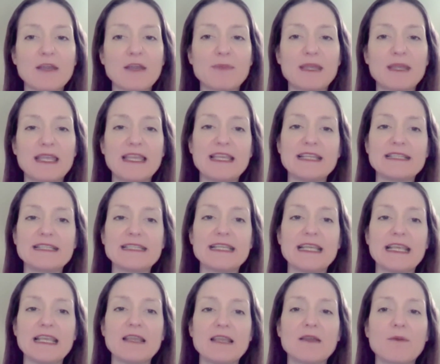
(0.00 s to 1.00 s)
a
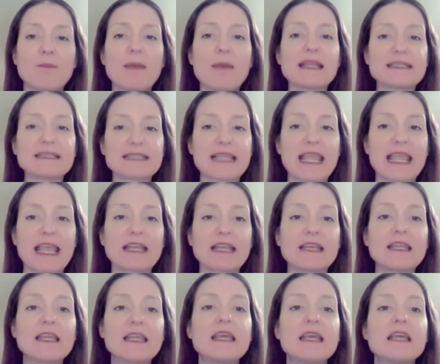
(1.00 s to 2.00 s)
PET, or PET scan,